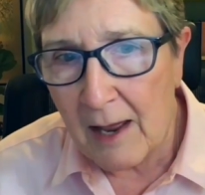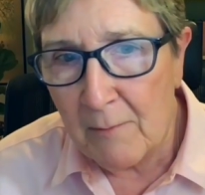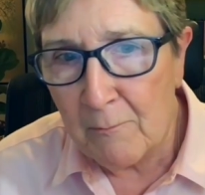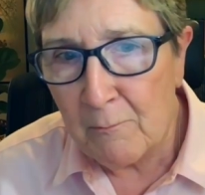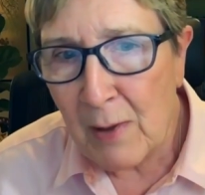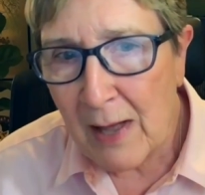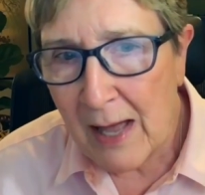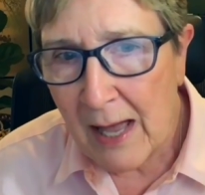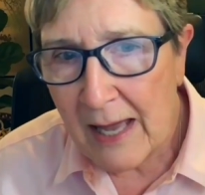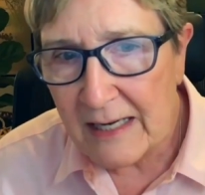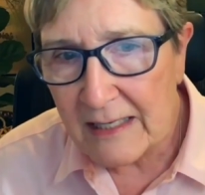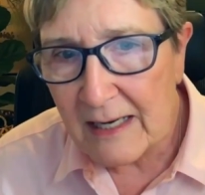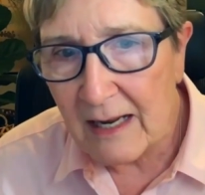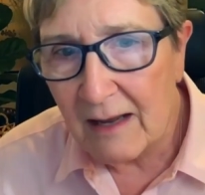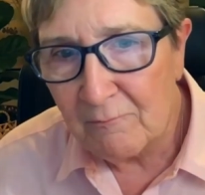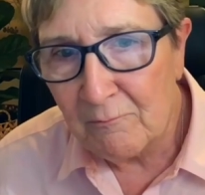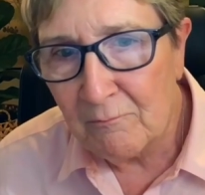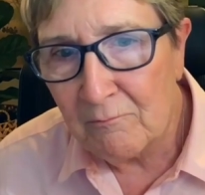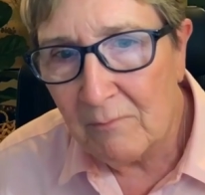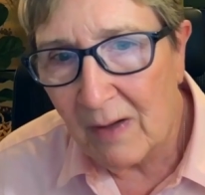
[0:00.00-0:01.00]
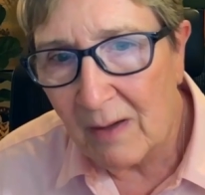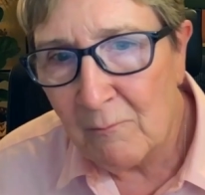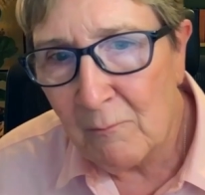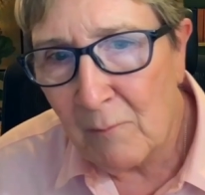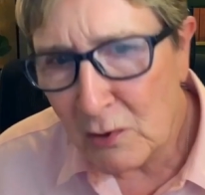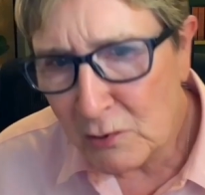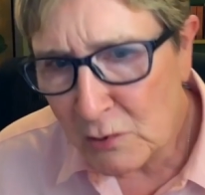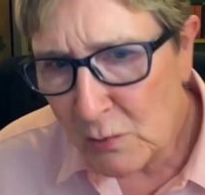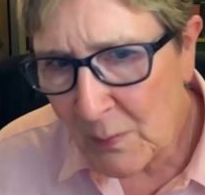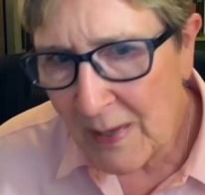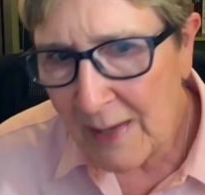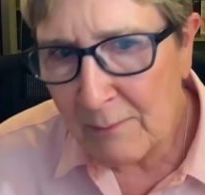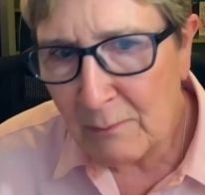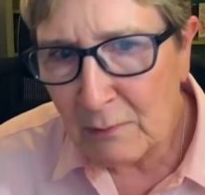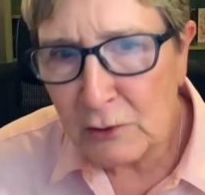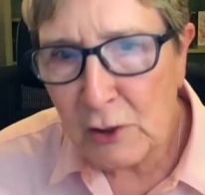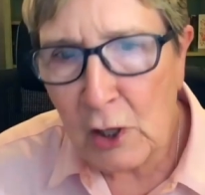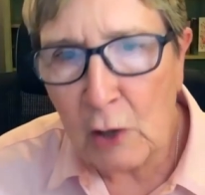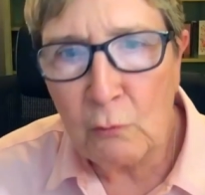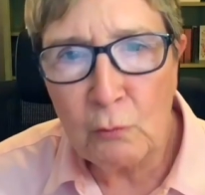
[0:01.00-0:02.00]
but most
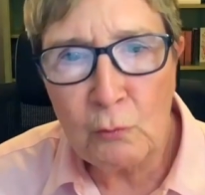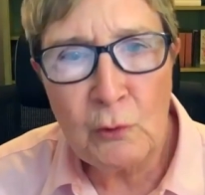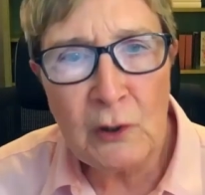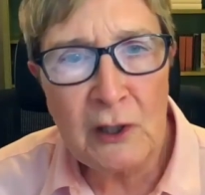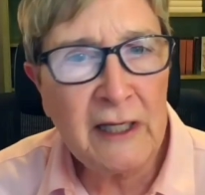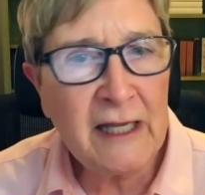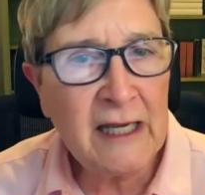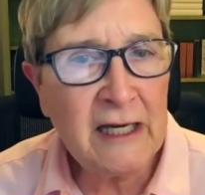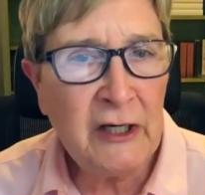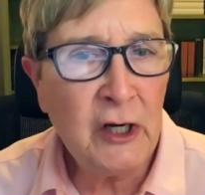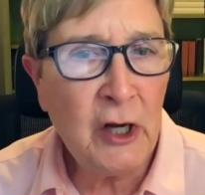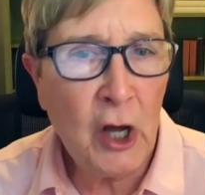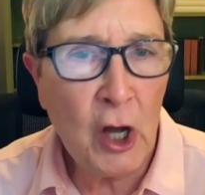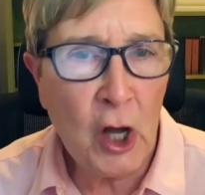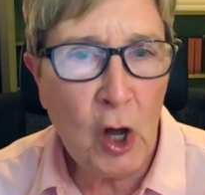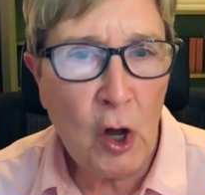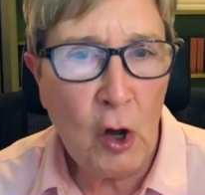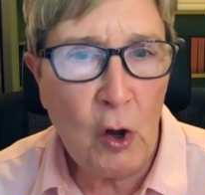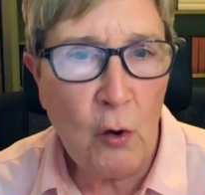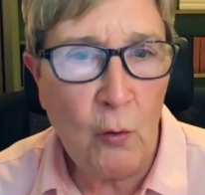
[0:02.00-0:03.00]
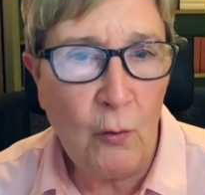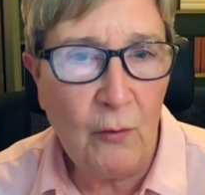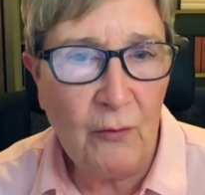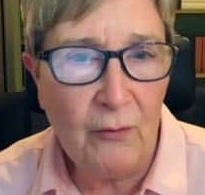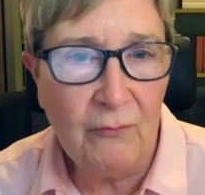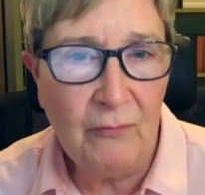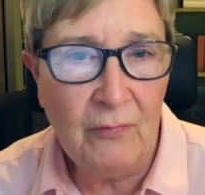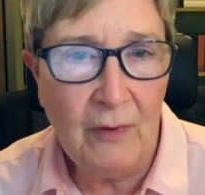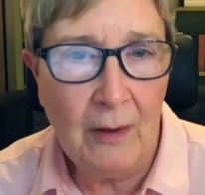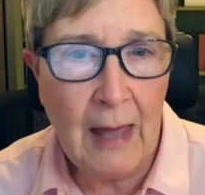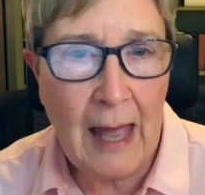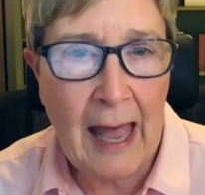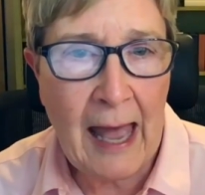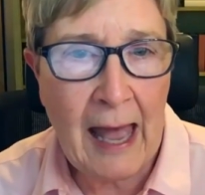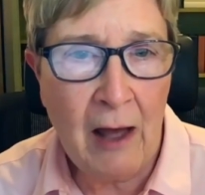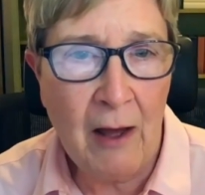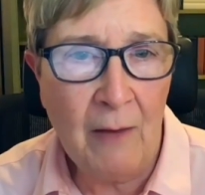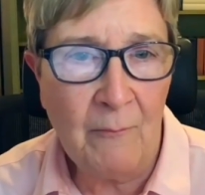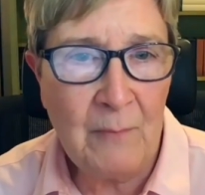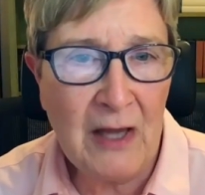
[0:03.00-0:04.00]
people don't really know
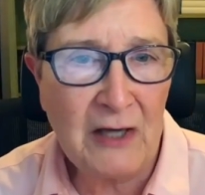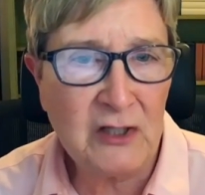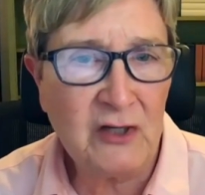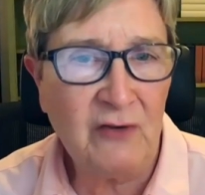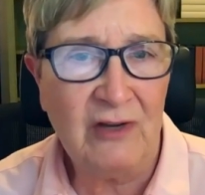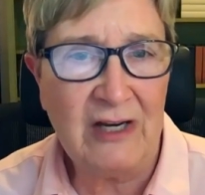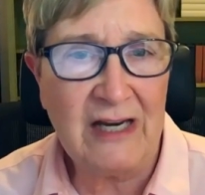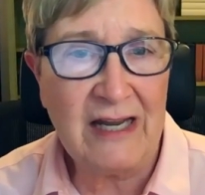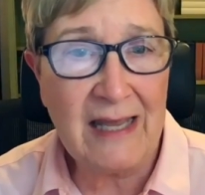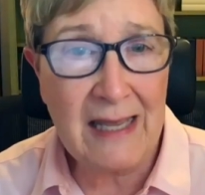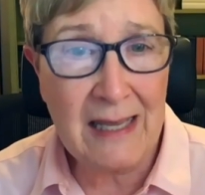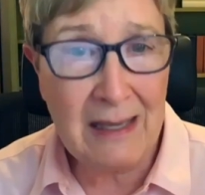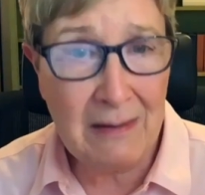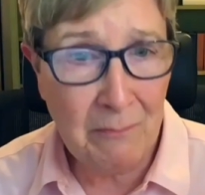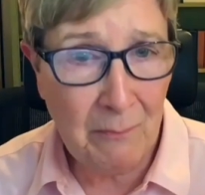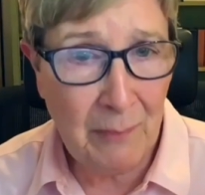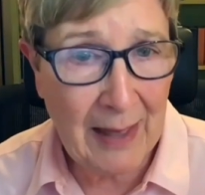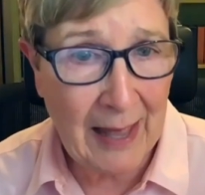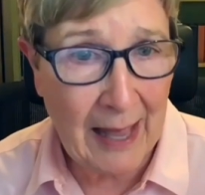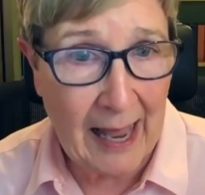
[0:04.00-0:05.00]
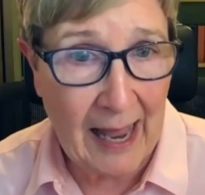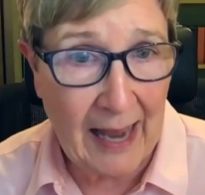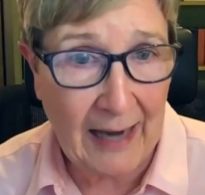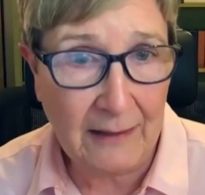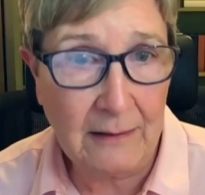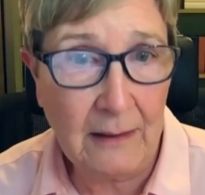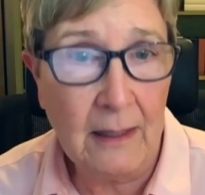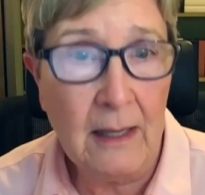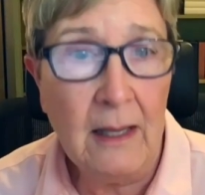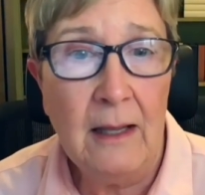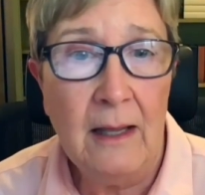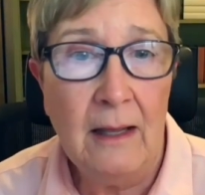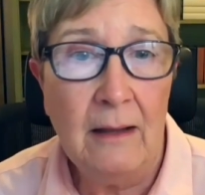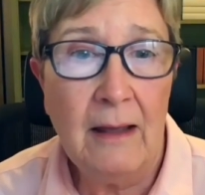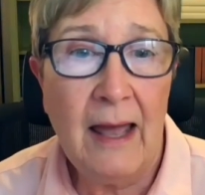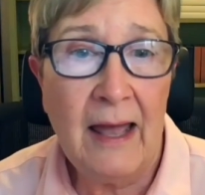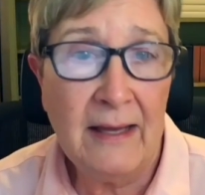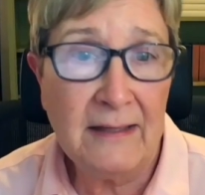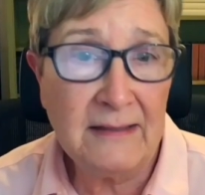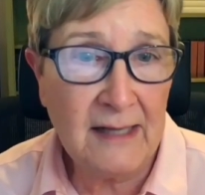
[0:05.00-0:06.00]
how much of an impact
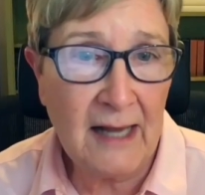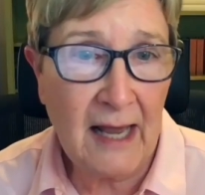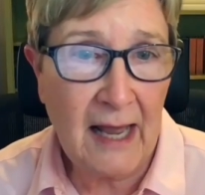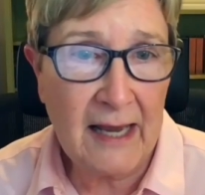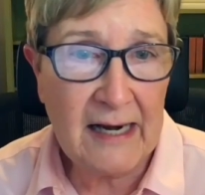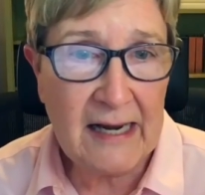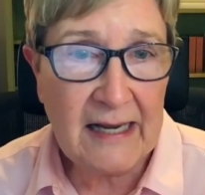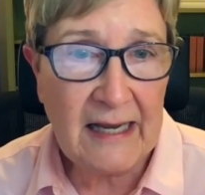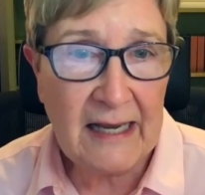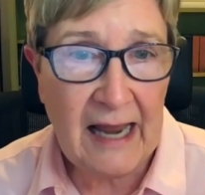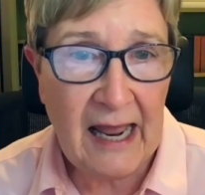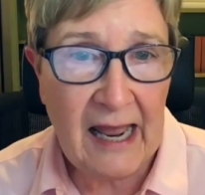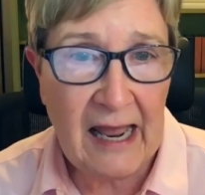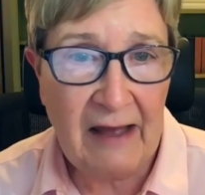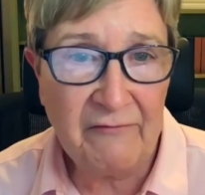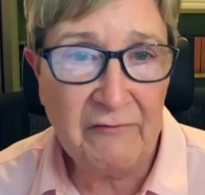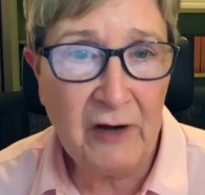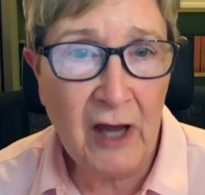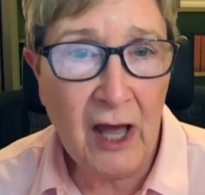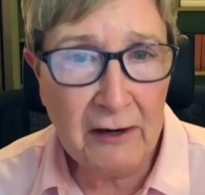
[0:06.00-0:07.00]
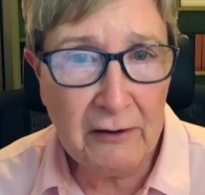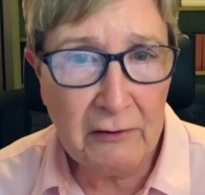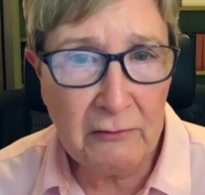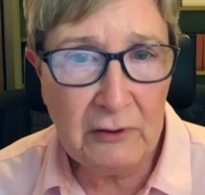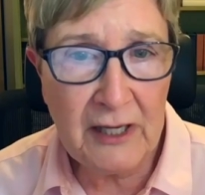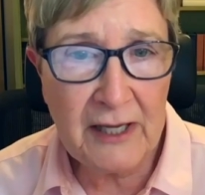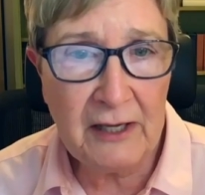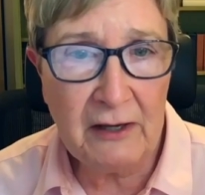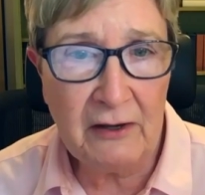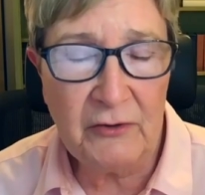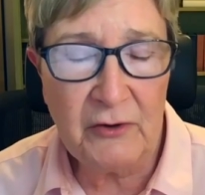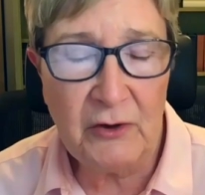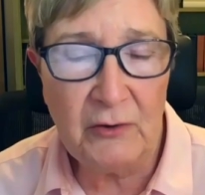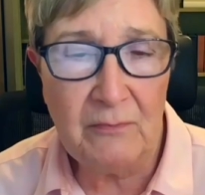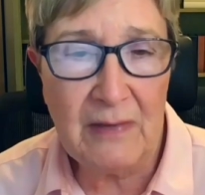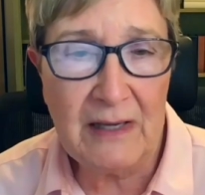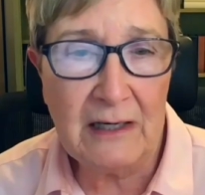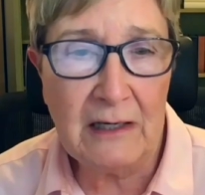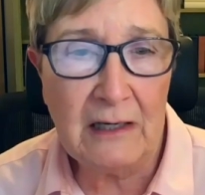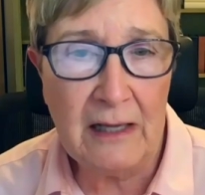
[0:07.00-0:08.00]
anxiety can have, not only on their
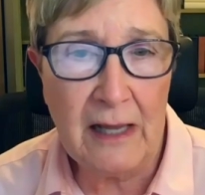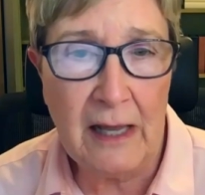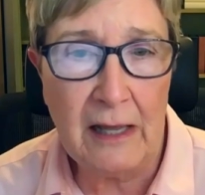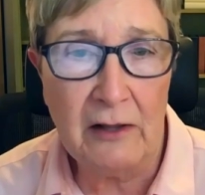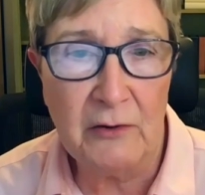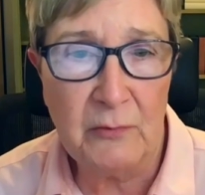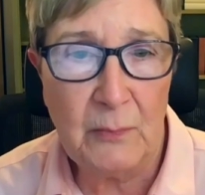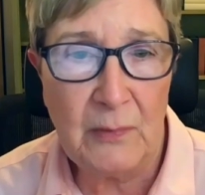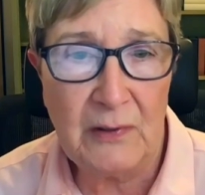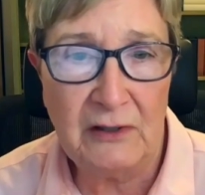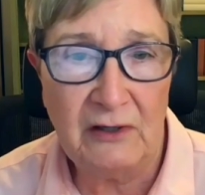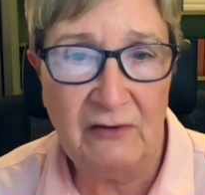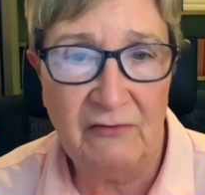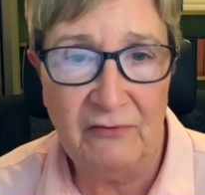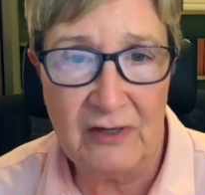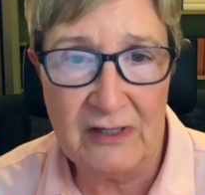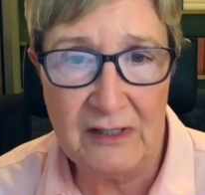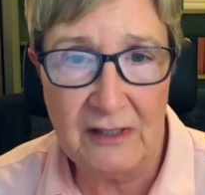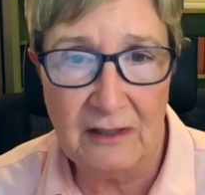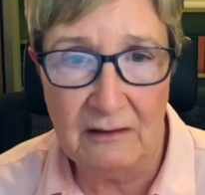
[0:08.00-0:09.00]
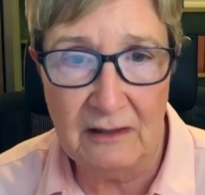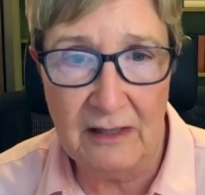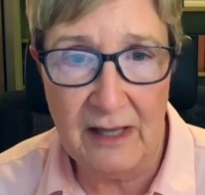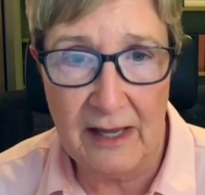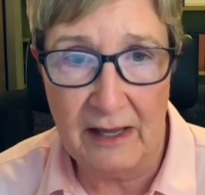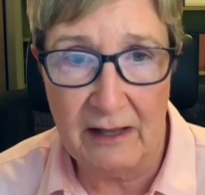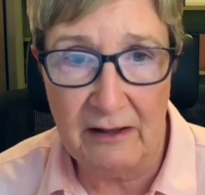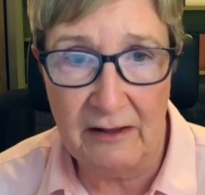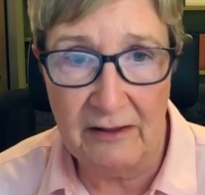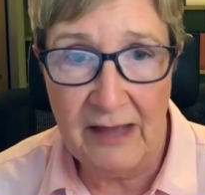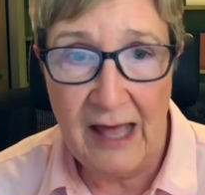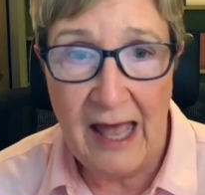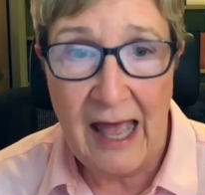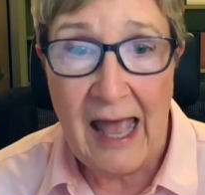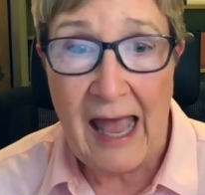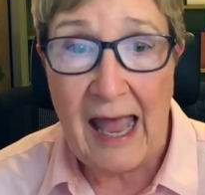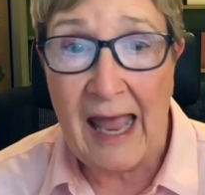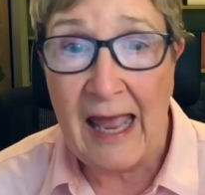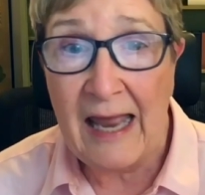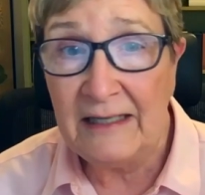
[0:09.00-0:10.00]
mental health, but their physical health.
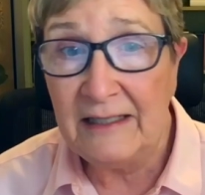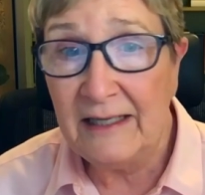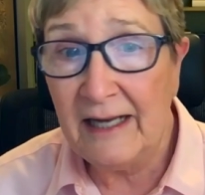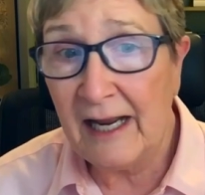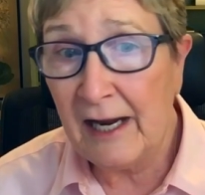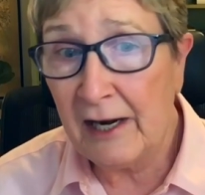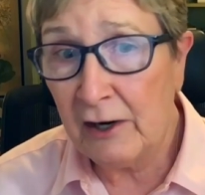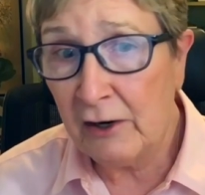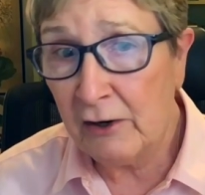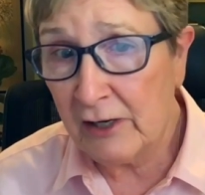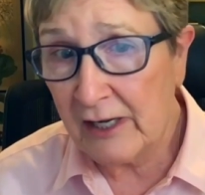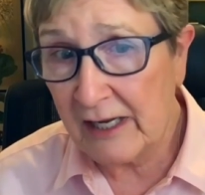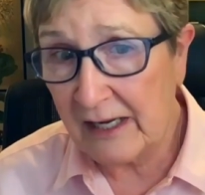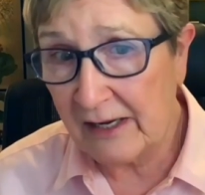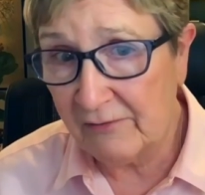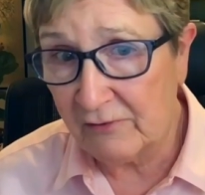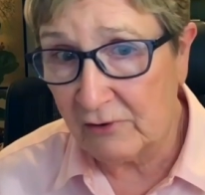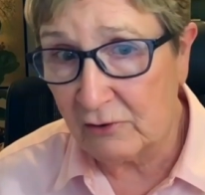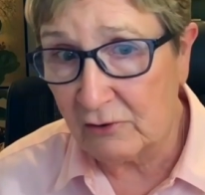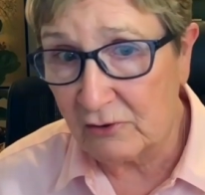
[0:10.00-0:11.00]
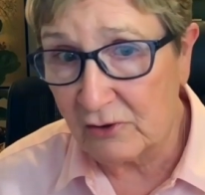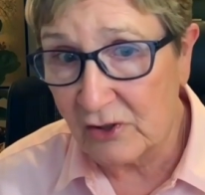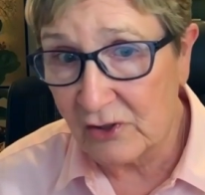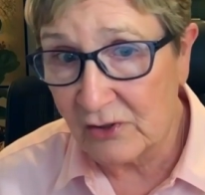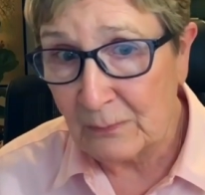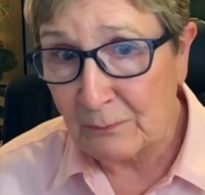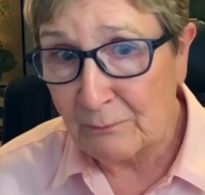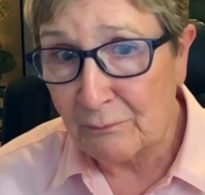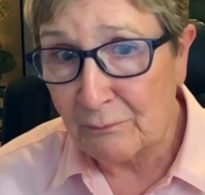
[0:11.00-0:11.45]
And caregivers